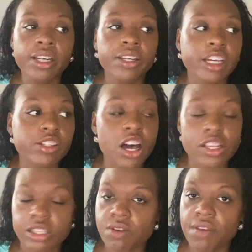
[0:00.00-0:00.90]
There's
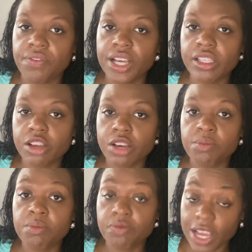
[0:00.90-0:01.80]
also a
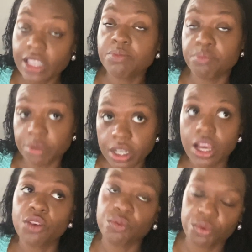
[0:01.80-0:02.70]
Facebook
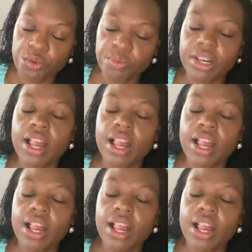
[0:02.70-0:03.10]
group